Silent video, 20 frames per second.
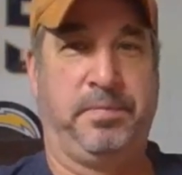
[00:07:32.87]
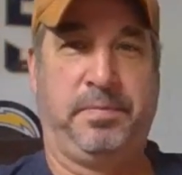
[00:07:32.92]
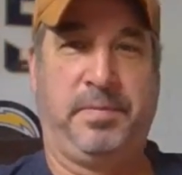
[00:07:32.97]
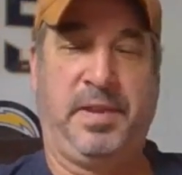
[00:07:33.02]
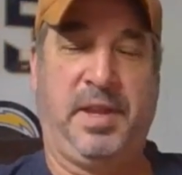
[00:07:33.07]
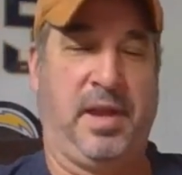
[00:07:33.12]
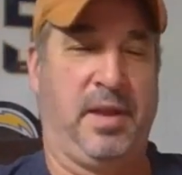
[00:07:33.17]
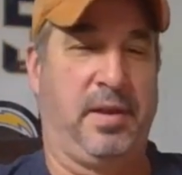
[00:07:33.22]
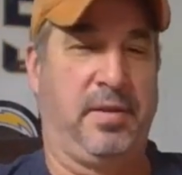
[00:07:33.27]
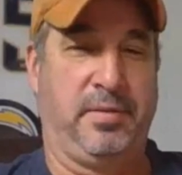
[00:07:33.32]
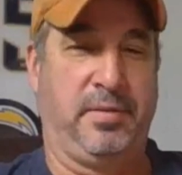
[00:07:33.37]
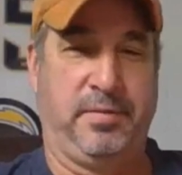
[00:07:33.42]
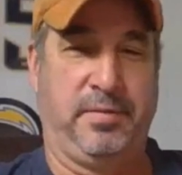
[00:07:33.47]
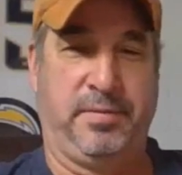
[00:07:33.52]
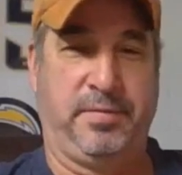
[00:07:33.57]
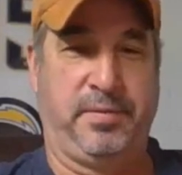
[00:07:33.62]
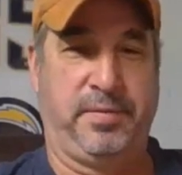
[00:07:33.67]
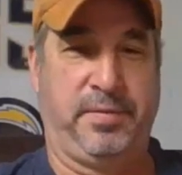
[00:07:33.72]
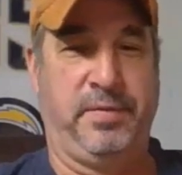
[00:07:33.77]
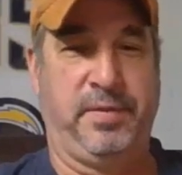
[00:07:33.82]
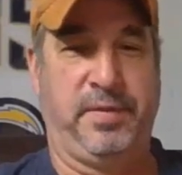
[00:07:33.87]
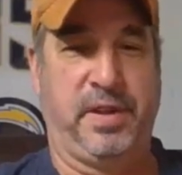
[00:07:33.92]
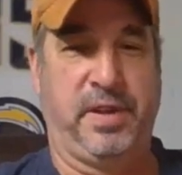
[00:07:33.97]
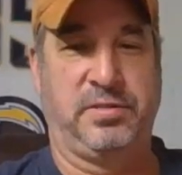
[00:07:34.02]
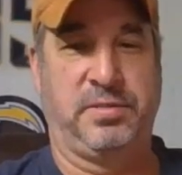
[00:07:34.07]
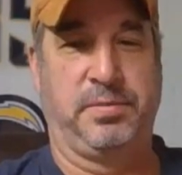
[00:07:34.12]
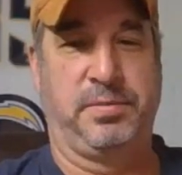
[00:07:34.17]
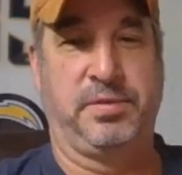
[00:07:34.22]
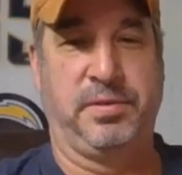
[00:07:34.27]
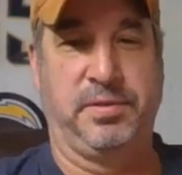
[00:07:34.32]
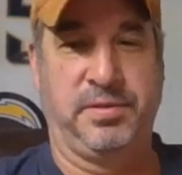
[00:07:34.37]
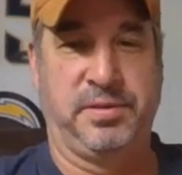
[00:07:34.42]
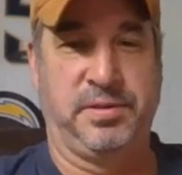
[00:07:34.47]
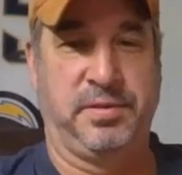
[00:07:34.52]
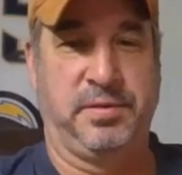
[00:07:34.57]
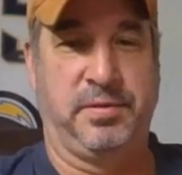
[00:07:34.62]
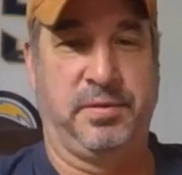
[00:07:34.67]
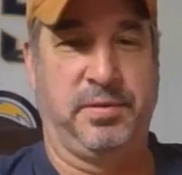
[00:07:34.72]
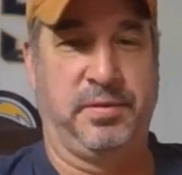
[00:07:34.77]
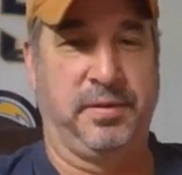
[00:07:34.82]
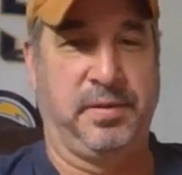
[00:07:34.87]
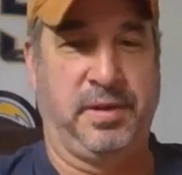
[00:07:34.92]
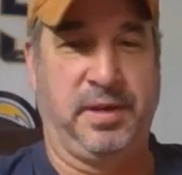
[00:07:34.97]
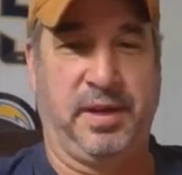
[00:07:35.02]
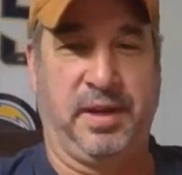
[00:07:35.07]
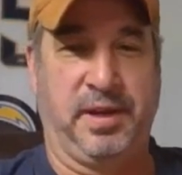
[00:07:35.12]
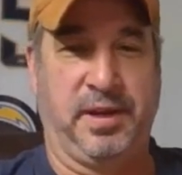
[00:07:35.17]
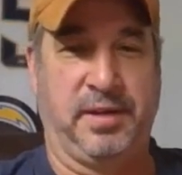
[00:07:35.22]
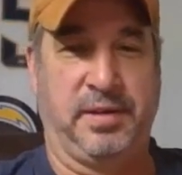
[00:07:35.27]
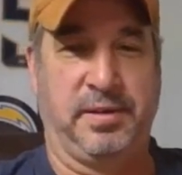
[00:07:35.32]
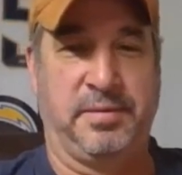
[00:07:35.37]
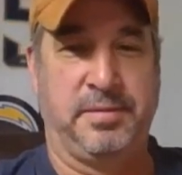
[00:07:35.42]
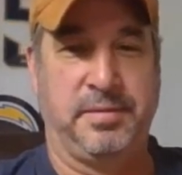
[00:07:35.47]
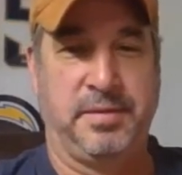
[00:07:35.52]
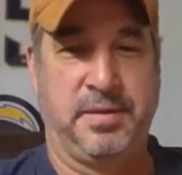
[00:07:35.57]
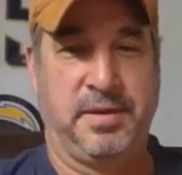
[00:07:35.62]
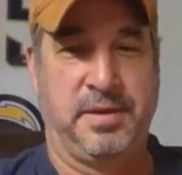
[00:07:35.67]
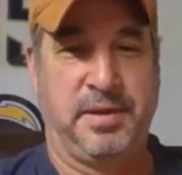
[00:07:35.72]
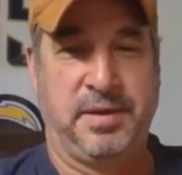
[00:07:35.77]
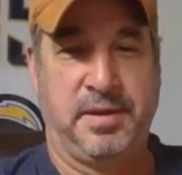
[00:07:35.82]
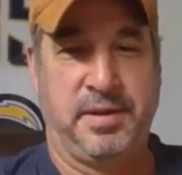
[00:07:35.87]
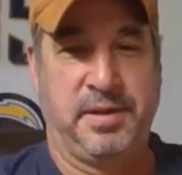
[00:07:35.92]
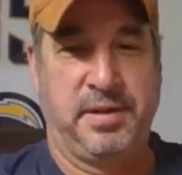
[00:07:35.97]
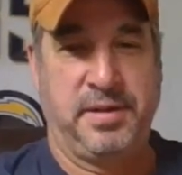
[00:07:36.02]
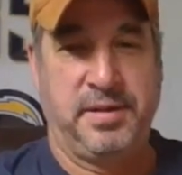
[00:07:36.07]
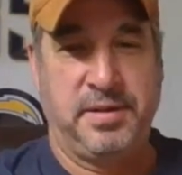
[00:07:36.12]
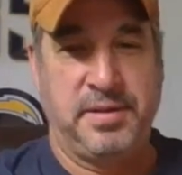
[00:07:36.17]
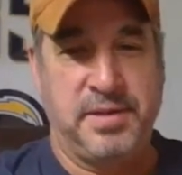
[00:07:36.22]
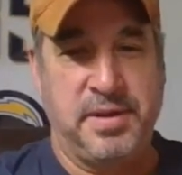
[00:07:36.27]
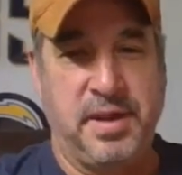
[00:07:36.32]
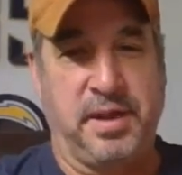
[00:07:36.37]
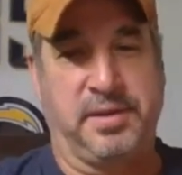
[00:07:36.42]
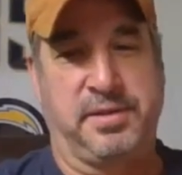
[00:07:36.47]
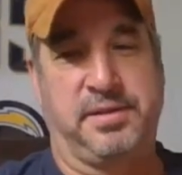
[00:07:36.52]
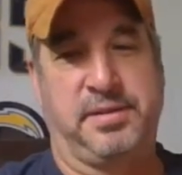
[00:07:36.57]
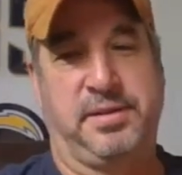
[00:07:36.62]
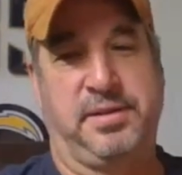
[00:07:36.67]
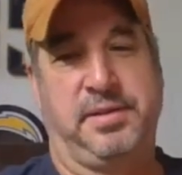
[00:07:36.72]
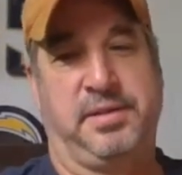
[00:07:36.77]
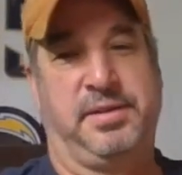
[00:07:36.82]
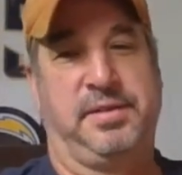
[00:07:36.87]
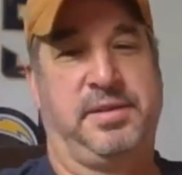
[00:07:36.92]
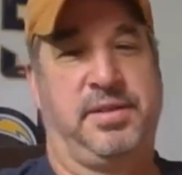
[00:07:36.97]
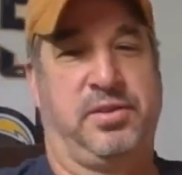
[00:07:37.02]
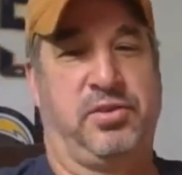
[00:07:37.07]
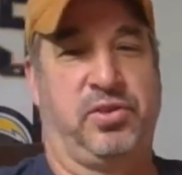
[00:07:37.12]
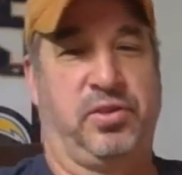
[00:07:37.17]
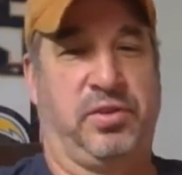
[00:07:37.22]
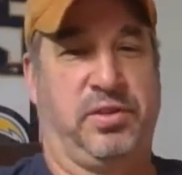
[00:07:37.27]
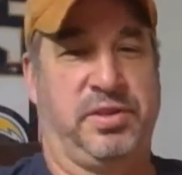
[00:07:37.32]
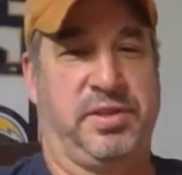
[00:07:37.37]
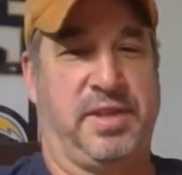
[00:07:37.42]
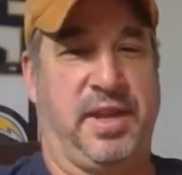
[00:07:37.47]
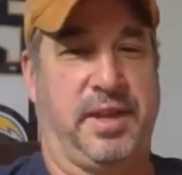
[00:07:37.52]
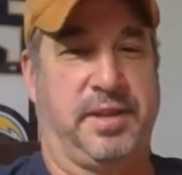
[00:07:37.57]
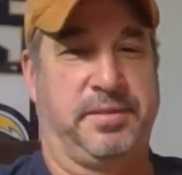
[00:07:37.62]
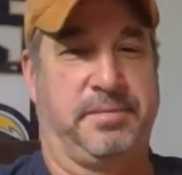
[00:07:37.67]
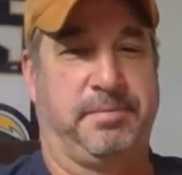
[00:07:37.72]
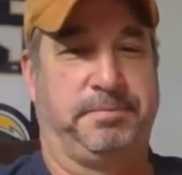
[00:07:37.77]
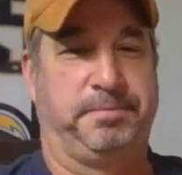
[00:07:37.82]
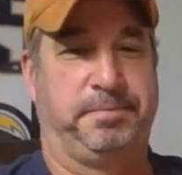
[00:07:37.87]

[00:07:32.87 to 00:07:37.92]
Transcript: yeah, fruit, vegetables, and nuts instead of sugary snacks.